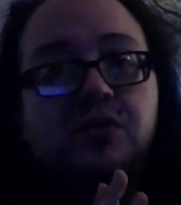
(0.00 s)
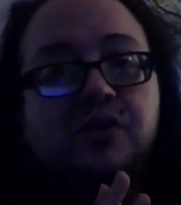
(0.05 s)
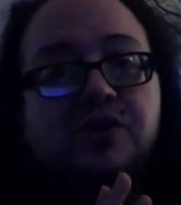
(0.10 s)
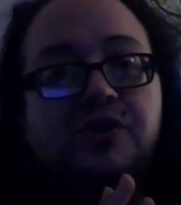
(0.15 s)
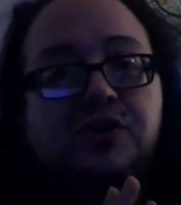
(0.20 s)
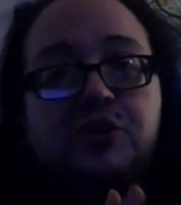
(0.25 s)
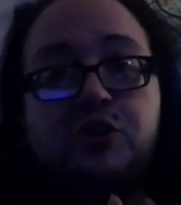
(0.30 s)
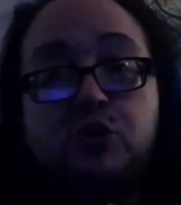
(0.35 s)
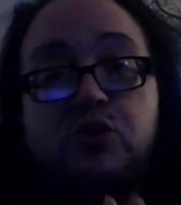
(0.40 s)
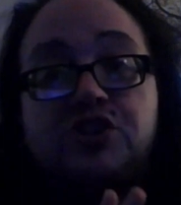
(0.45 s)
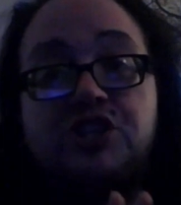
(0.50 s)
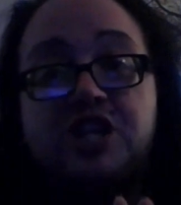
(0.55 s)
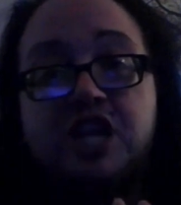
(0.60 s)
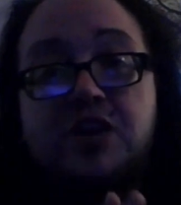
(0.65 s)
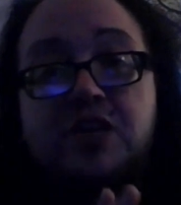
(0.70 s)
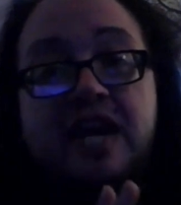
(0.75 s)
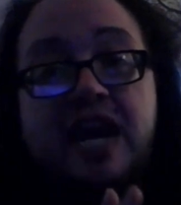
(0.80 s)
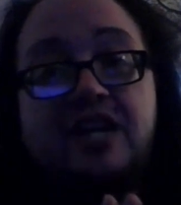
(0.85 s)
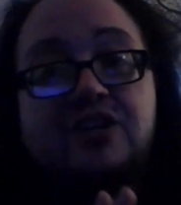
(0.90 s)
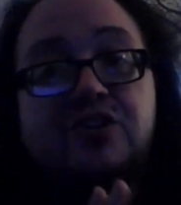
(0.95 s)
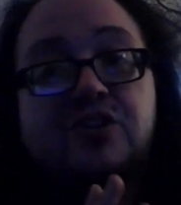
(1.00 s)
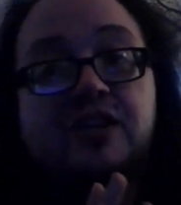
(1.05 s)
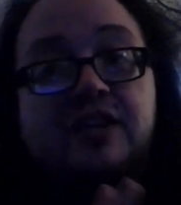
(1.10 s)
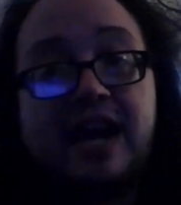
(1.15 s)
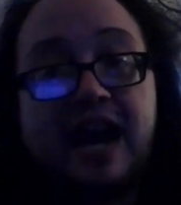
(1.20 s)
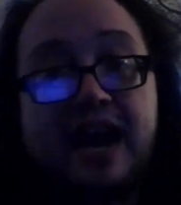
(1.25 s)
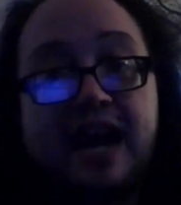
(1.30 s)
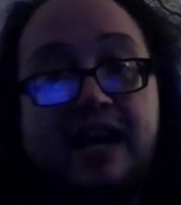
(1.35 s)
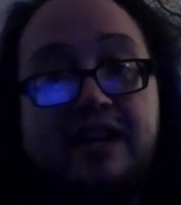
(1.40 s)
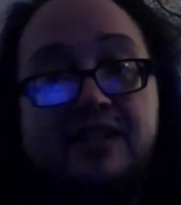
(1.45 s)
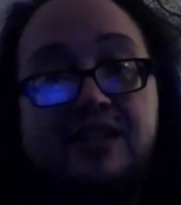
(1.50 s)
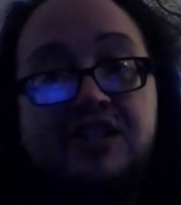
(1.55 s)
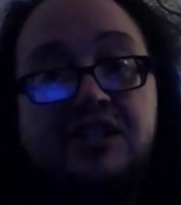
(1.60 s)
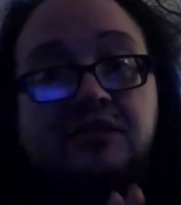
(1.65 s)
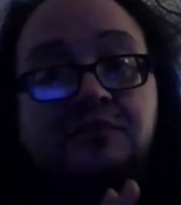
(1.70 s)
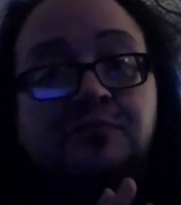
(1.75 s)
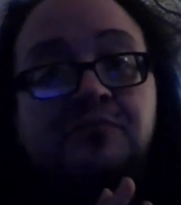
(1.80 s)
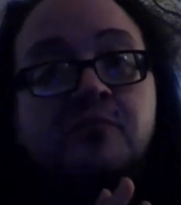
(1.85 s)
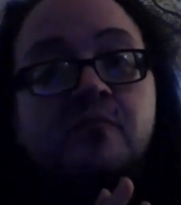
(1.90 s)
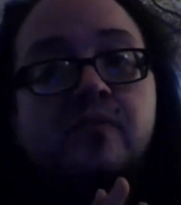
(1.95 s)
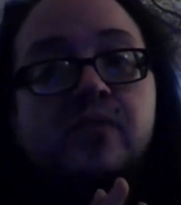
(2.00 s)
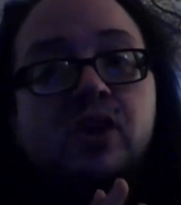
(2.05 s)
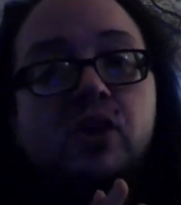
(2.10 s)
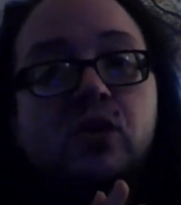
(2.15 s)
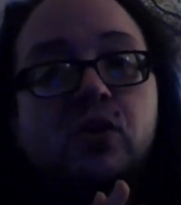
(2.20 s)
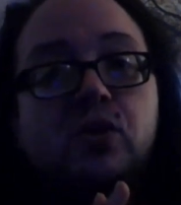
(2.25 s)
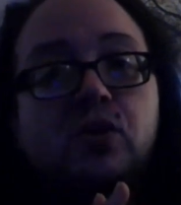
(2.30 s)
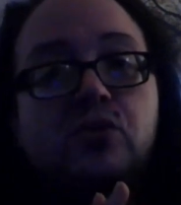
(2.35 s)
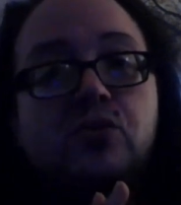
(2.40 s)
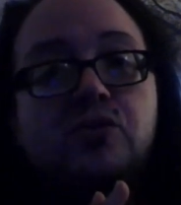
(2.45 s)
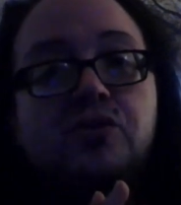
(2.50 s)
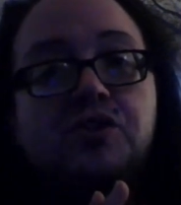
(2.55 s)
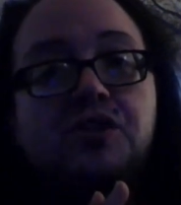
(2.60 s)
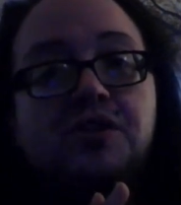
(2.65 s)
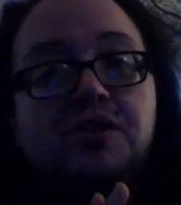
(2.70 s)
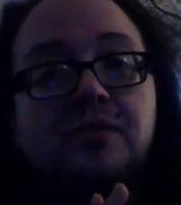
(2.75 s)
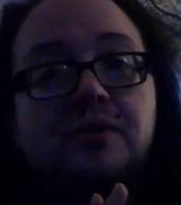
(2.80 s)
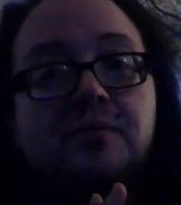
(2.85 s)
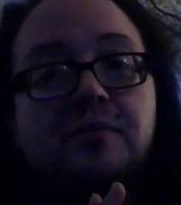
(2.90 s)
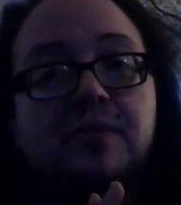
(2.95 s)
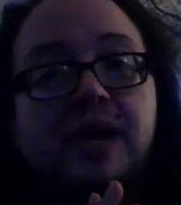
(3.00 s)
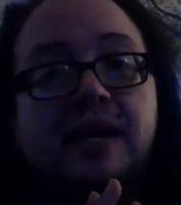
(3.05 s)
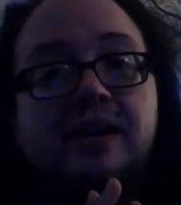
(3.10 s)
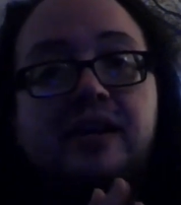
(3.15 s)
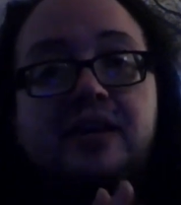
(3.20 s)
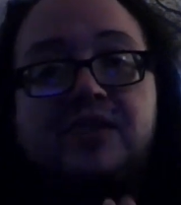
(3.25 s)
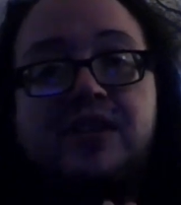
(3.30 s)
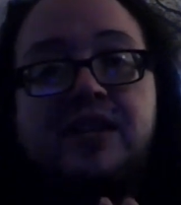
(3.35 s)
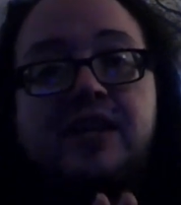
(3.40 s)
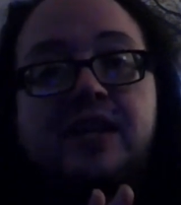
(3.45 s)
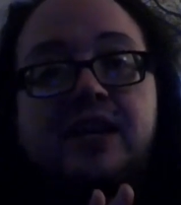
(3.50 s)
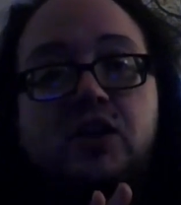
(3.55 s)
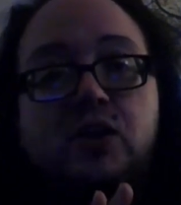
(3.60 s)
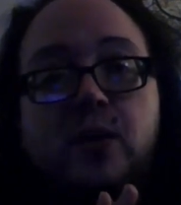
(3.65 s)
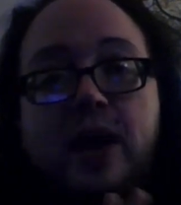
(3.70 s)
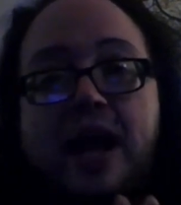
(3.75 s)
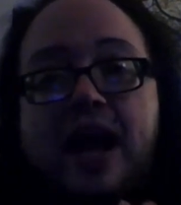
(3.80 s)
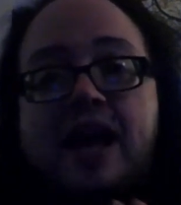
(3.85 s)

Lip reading: with two geriatric cats who had been living